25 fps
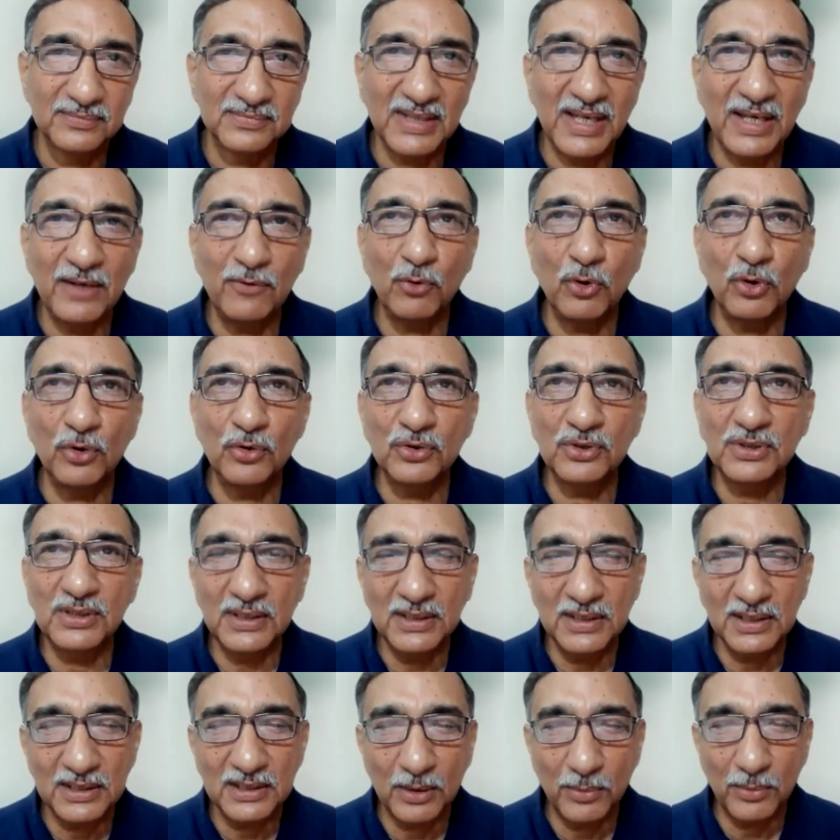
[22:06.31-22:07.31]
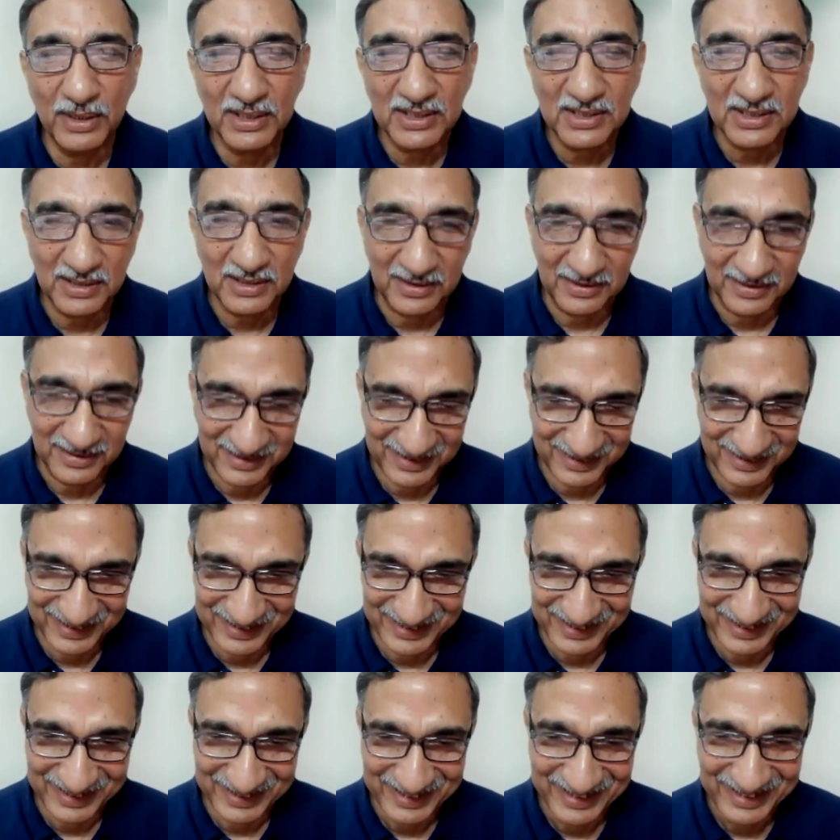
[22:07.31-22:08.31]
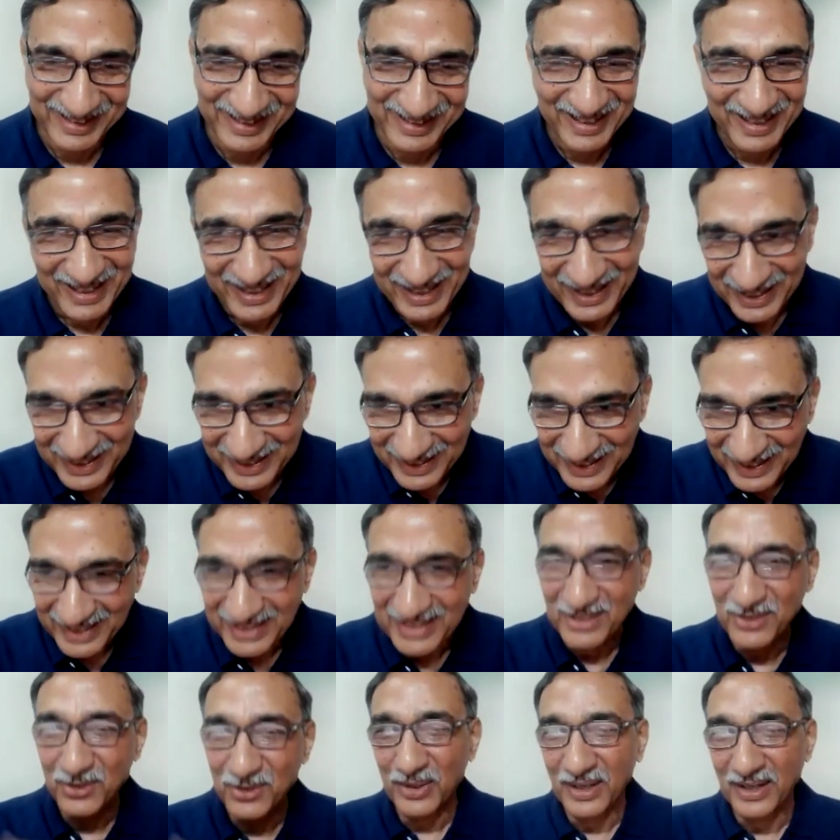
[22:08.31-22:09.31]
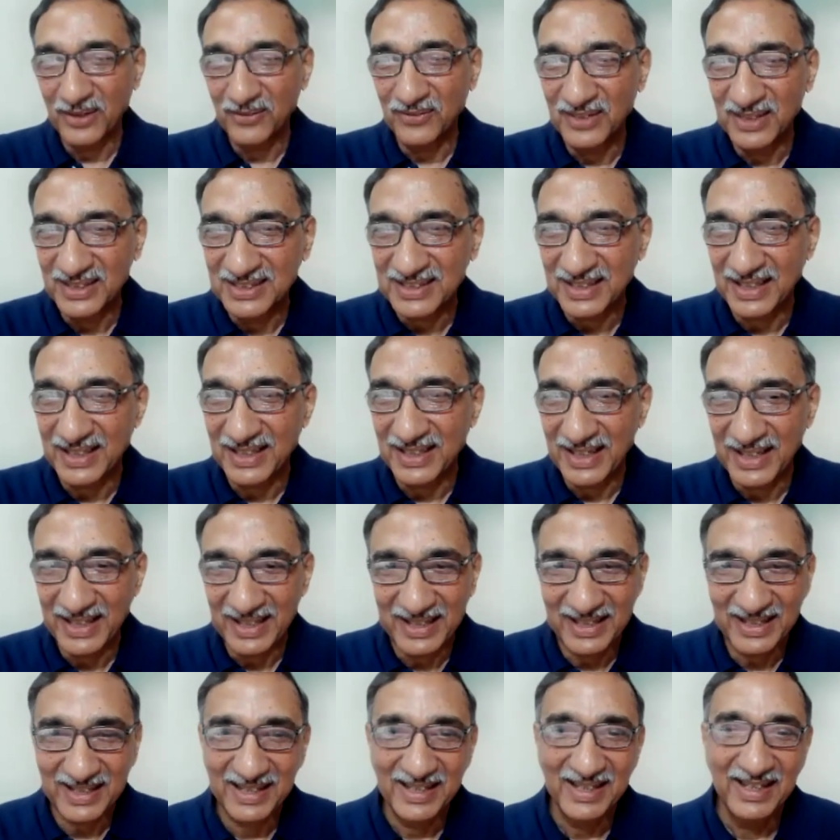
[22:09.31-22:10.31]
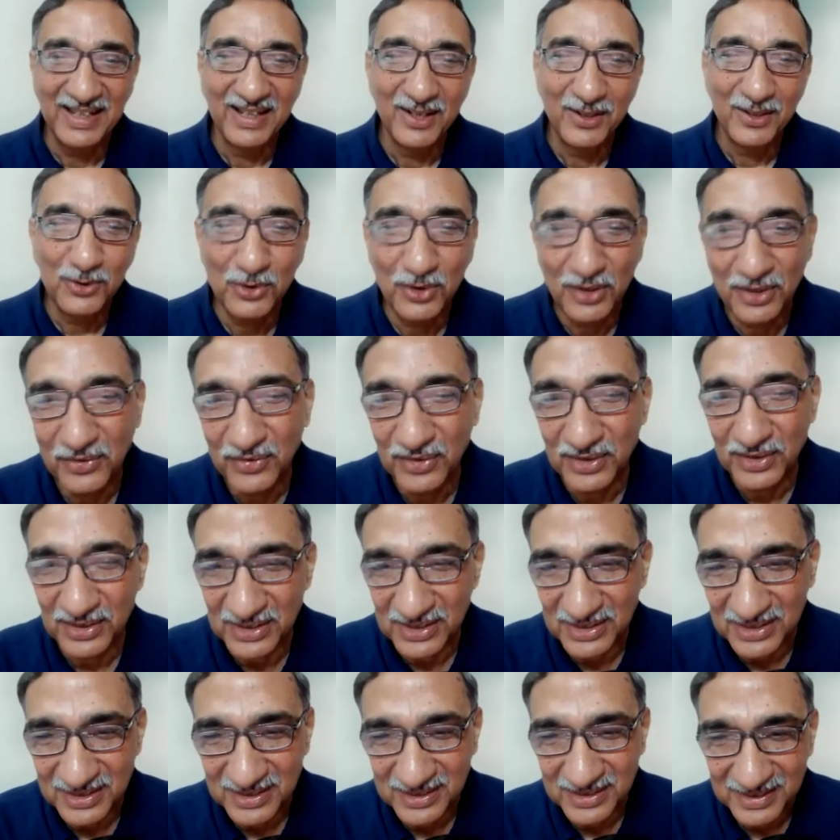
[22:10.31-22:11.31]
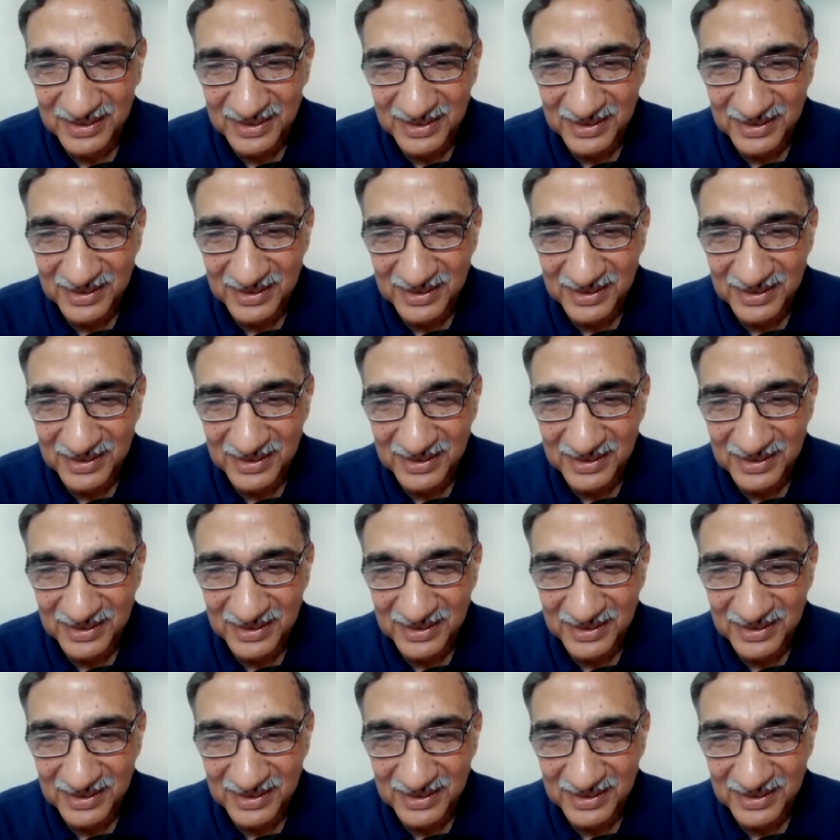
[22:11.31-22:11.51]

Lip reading: I want to see the tamasha. And then you have this entire universe.